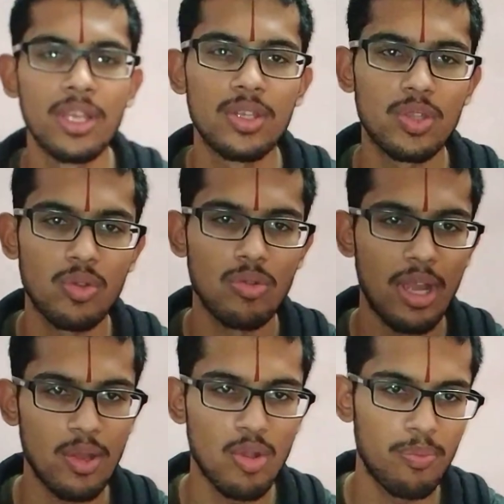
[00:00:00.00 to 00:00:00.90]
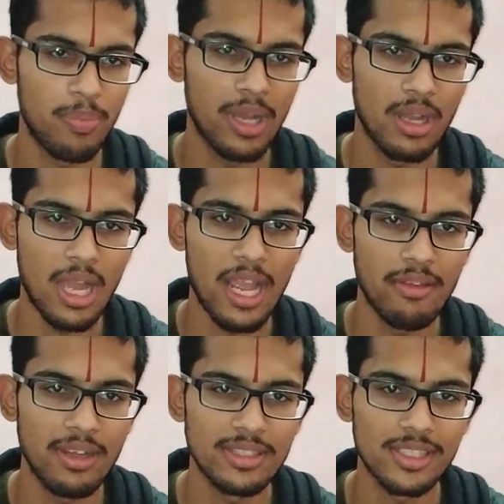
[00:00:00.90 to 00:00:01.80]
so I hope I
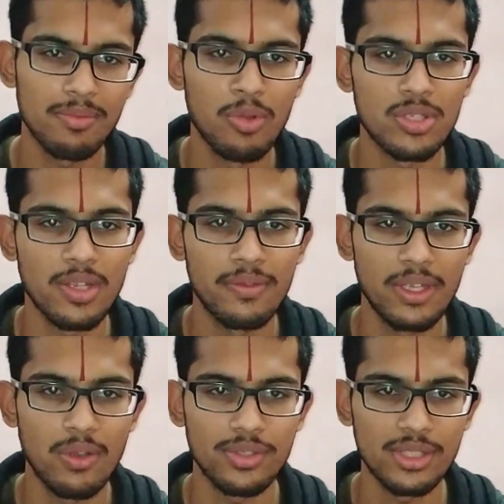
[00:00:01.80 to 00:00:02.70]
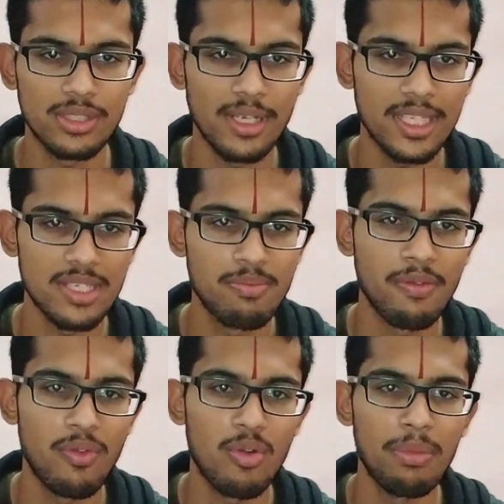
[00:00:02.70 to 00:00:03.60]
have answered most of the questions raised
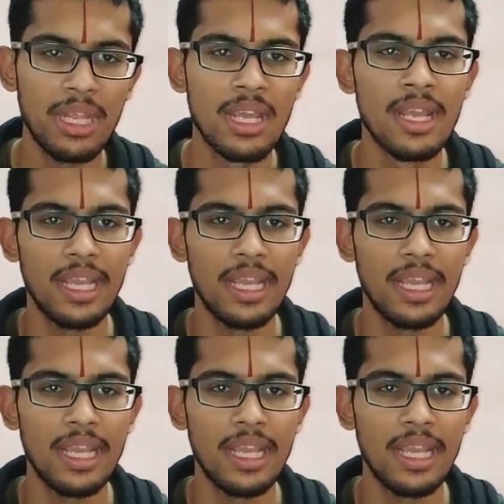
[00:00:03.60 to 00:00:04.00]
before me.